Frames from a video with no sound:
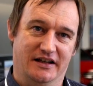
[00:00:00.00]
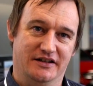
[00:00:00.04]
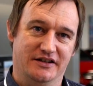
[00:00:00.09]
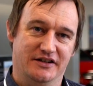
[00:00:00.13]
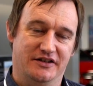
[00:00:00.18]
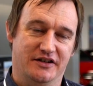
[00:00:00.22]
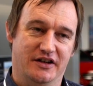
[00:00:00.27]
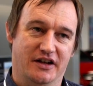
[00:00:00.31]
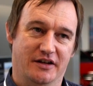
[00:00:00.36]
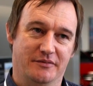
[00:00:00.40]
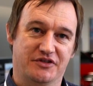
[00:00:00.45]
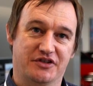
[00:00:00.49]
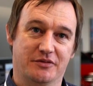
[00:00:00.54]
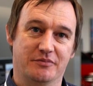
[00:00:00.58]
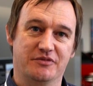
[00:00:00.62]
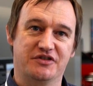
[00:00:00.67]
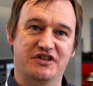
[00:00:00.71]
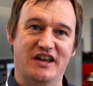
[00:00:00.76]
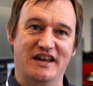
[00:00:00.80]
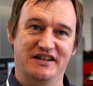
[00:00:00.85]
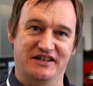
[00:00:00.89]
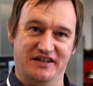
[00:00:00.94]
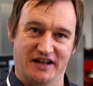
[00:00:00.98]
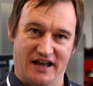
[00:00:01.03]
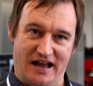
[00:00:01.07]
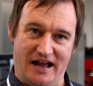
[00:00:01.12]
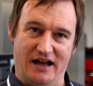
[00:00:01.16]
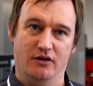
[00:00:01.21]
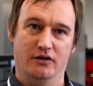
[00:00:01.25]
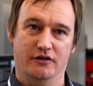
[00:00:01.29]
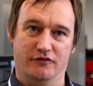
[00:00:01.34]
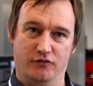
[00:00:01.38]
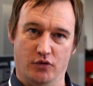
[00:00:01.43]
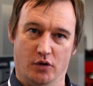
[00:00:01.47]
and some data
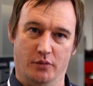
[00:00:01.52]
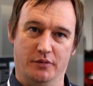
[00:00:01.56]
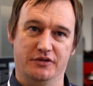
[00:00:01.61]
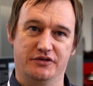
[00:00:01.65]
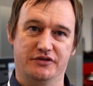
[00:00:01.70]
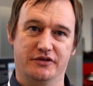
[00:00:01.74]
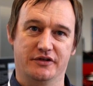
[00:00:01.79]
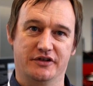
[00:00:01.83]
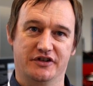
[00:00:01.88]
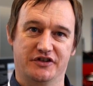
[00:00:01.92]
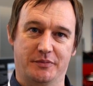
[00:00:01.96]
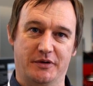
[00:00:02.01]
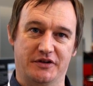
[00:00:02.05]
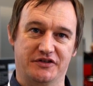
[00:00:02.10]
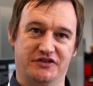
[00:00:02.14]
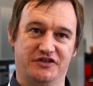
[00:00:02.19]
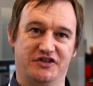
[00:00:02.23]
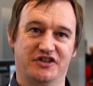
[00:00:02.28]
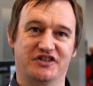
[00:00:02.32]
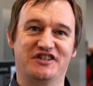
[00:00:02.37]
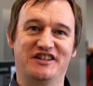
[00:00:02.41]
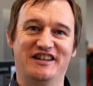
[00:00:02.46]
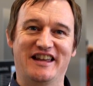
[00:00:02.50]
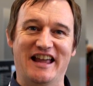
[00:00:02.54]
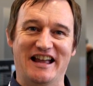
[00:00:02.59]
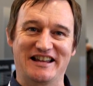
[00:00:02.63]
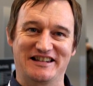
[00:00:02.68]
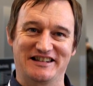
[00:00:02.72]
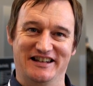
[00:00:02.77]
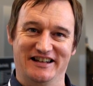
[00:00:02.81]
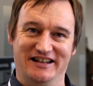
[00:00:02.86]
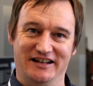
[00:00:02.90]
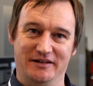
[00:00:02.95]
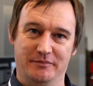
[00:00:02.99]
out of what we were doing, as opposed to just
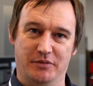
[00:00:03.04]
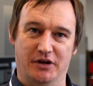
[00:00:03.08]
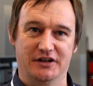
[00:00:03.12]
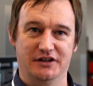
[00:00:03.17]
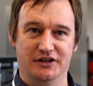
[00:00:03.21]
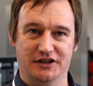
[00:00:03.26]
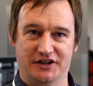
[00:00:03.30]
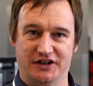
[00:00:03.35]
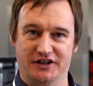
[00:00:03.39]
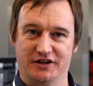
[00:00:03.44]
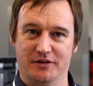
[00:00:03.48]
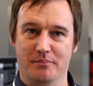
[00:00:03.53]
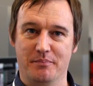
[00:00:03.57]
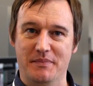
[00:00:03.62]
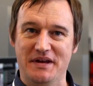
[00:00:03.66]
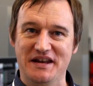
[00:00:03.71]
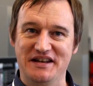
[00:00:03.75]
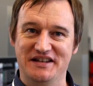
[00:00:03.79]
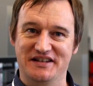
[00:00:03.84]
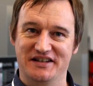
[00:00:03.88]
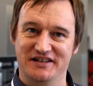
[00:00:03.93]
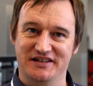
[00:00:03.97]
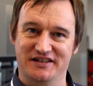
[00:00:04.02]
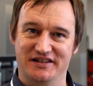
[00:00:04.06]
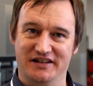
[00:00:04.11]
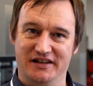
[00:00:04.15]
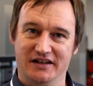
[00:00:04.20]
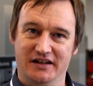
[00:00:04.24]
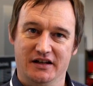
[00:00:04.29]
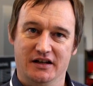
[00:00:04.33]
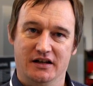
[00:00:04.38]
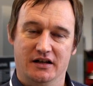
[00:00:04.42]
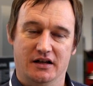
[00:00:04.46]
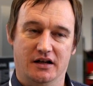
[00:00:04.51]
guessing by looking at meters.
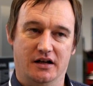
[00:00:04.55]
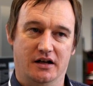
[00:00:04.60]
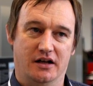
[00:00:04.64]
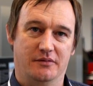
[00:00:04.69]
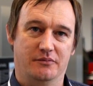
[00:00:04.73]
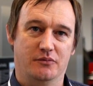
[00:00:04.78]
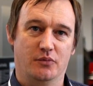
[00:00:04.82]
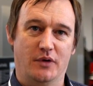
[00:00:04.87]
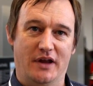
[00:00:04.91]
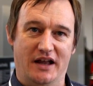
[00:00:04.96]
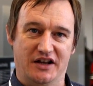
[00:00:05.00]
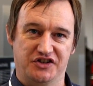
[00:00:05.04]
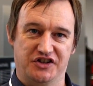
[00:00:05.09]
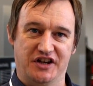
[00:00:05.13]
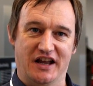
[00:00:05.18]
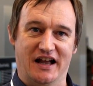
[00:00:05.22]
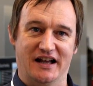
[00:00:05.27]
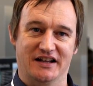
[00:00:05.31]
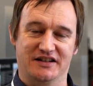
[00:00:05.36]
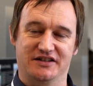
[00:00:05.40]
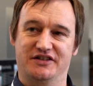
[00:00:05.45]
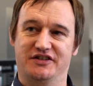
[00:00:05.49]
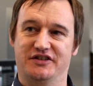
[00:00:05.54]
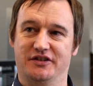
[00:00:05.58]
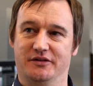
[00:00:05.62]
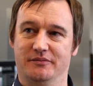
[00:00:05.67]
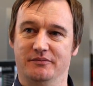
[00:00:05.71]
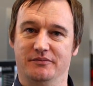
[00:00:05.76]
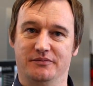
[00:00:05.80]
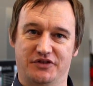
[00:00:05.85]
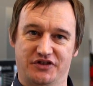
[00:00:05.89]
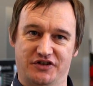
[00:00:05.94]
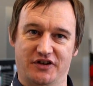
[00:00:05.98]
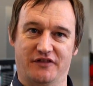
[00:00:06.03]
We actually had
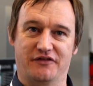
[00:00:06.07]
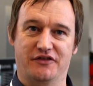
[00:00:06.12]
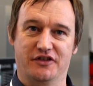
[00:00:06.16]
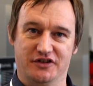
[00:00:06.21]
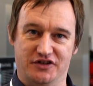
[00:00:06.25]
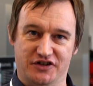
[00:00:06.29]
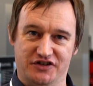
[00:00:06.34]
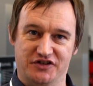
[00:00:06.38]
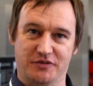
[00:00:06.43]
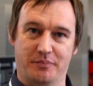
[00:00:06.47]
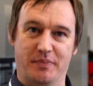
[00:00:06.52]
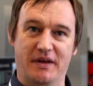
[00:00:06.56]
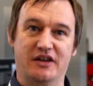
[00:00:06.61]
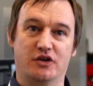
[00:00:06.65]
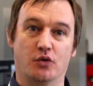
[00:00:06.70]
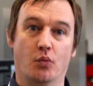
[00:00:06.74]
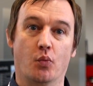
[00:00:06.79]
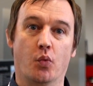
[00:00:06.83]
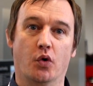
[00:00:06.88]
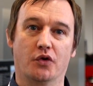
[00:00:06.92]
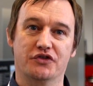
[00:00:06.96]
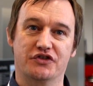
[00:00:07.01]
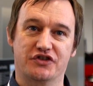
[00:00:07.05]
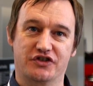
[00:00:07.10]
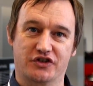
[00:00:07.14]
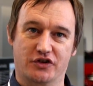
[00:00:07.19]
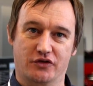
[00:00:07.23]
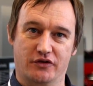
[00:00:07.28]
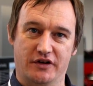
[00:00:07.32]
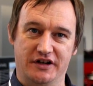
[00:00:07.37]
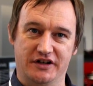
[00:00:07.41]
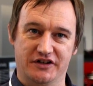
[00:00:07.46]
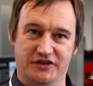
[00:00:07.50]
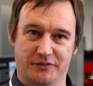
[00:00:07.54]
some stuff that just appeared on one
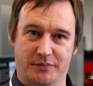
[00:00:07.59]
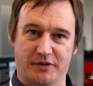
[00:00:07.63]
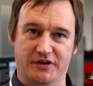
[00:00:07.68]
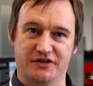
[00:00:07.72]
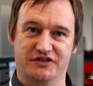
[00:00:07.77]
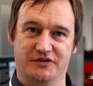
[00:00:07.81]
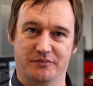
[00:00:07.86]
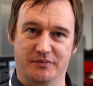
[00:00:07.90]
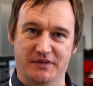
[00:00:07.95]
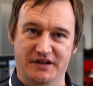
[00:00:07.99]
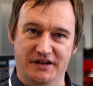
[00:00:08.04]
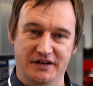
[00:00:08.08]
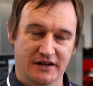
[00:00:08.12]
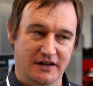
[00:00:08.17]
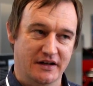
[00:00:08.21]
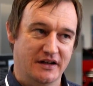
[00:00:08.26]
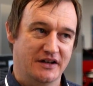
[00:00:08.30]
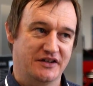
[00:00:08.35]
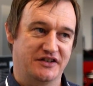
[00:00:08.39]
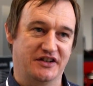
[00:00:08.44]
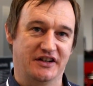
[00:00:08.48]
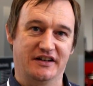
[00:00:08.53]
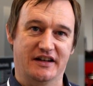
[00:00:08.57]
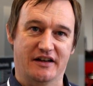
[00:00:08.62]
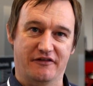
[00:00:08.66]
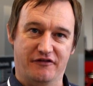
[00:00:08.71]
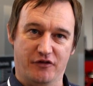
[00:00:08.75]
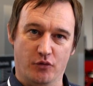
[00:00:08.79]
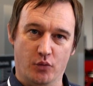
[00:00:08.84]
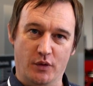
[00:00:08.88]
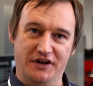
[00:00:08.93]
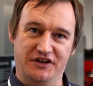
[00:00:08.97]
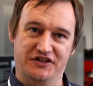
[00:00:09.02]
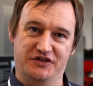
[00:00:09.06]
screen, as opposed to me sitting there
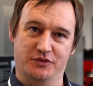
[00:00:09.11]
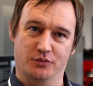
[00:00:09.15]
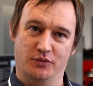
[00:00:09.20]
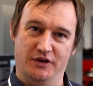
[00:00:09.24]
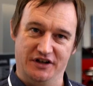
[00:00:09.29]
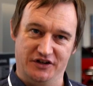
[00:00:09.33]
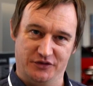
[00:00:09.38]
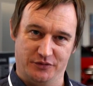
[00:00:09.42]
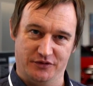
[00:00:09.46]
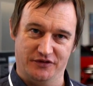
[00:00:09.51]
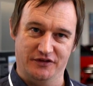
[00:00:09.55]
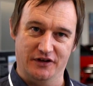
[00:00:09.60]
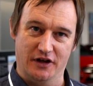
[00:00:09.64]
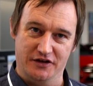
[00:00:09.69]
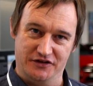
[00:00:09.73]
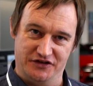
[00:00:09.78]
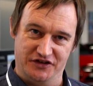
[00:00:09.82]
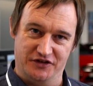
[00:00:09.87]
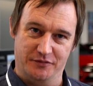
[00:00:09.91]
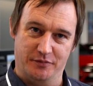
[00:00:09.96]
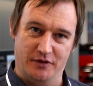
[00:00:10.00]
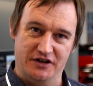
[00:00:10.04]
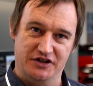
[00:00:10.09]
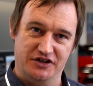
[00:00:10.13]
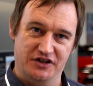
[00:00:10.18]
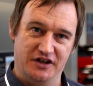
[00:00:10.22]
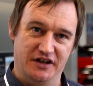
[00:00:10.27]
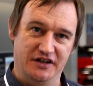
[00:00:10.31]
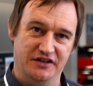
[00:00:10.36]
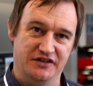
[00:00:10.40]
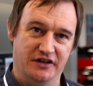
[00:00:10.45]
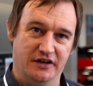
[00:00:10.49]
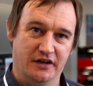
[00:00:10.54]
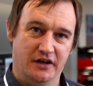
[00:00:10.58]
for weeks and weeks with loads of spreadsheets.